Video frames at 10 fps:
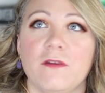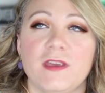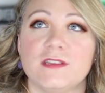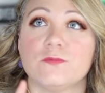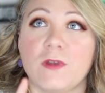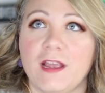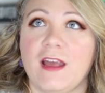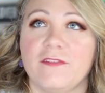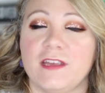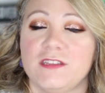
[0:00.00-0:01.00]
of his right
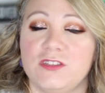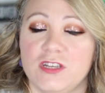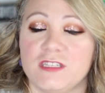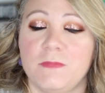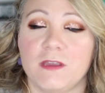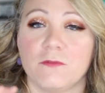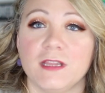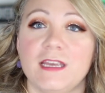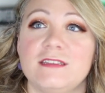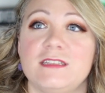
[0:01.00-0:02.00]
now that is just being
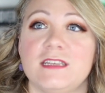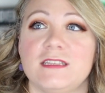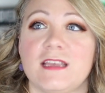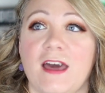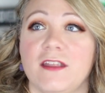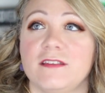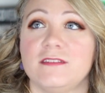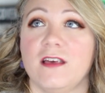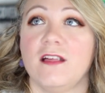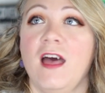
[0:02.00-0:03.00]
released is How to
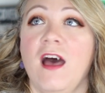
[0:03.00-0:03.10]
Sell